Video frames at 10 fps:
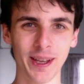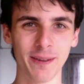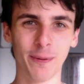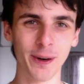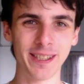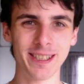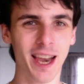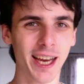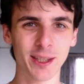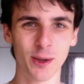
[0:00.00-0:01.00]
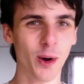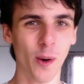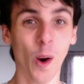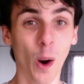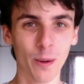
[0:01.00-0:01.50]
for its light to go
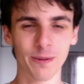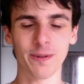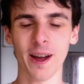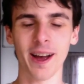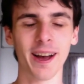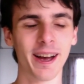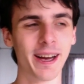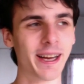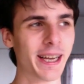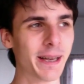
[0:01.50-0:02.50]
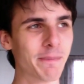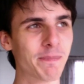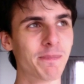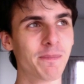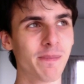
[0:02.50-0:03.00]
off.
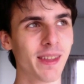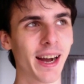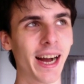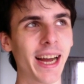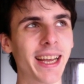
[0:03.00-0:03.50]
I